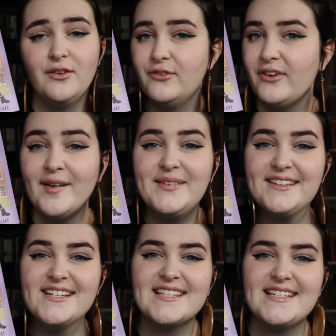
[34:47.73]

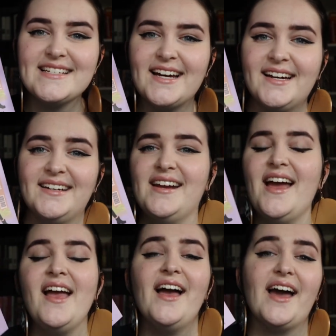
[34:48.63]
fabulously done.
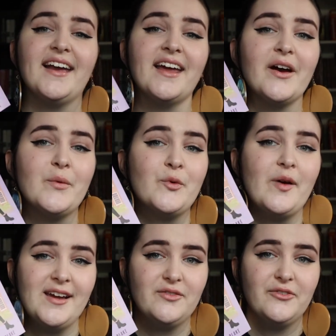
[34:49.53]
I cannot
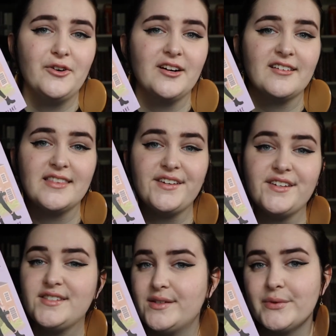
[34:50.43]
wait for
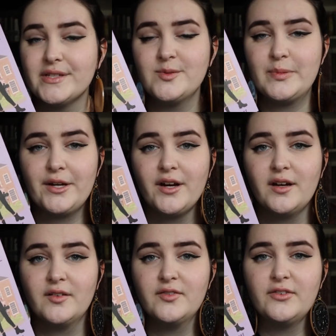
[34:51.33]
the sequel
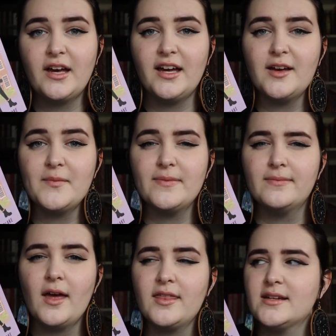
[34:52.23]
spinoff.
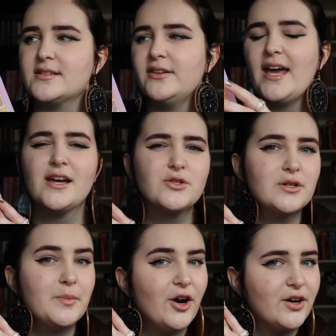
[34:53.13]
I think it's called
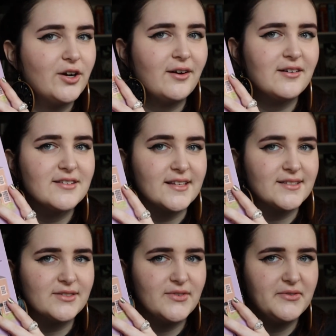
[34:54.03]
Astrid Parker
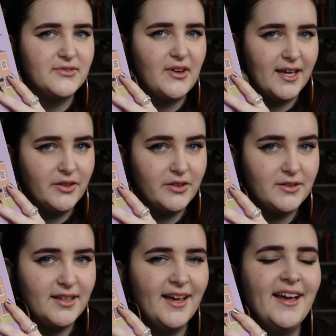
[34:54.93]
Doesn't
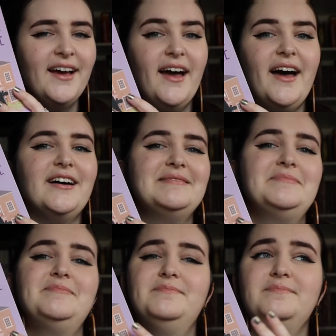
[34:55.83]
Fail.
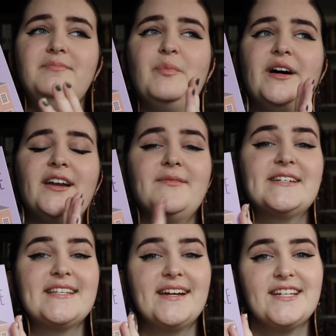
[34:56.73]
But I'm
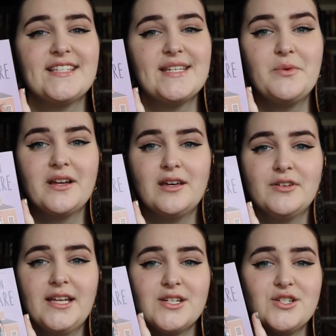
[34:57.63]
excited to see where the
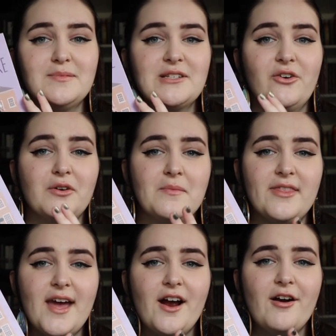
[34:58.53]
relationships go from
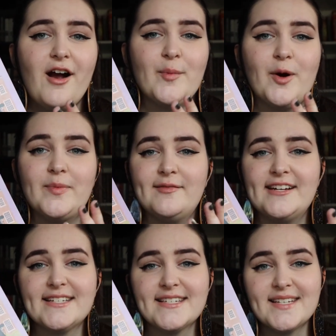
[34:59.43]
there. I'm hoping we
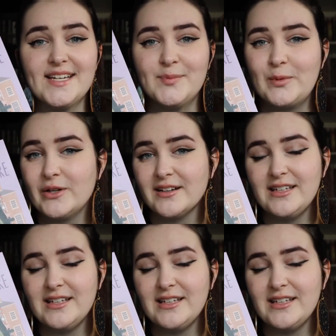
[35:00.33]
get to see more